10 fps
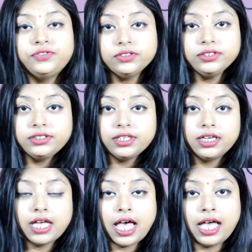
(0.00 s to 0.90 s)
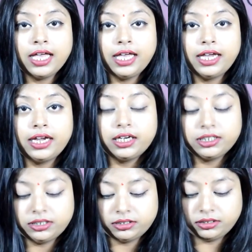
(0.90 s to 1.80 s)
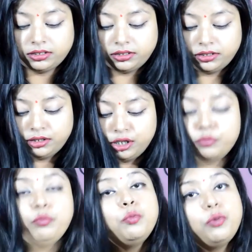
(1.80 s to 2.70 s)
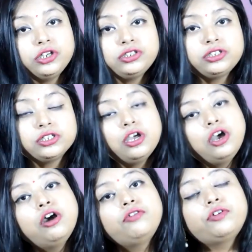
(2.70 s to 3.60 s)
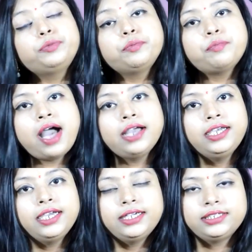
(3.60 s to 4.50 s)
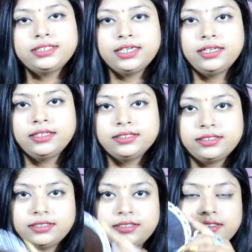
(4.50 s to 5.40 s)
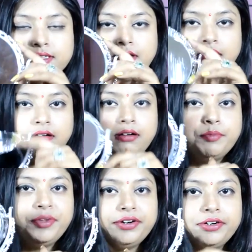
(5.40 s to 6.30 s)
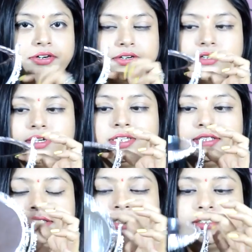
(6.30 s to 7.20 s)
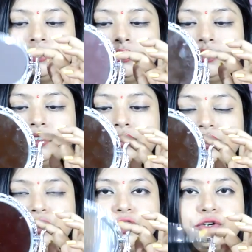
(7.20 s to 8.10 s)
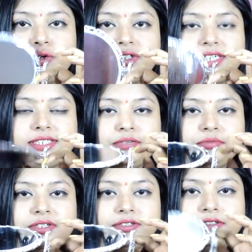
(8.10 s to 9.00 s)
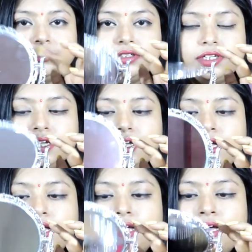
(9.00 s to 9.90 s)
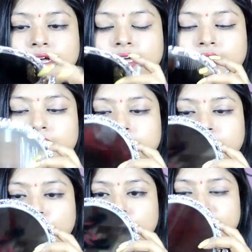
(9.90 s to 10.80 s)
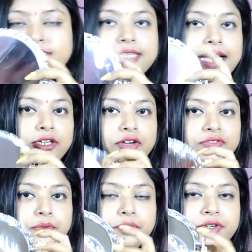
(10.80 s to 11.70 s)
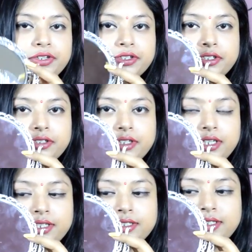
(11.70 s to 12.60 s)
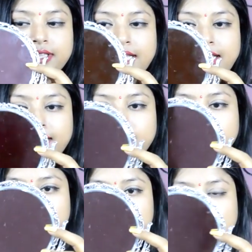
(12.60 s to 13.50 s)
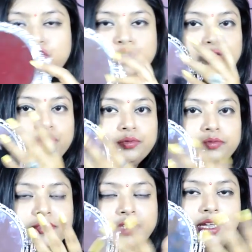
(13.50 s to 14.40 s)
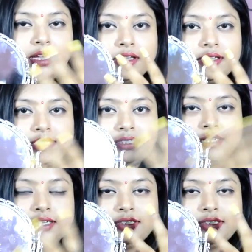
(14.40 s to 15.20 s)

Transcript: first thing I had bought from the market is a mirror. It's a rotating mirror. The one side of the mirror is like a zoom thing. It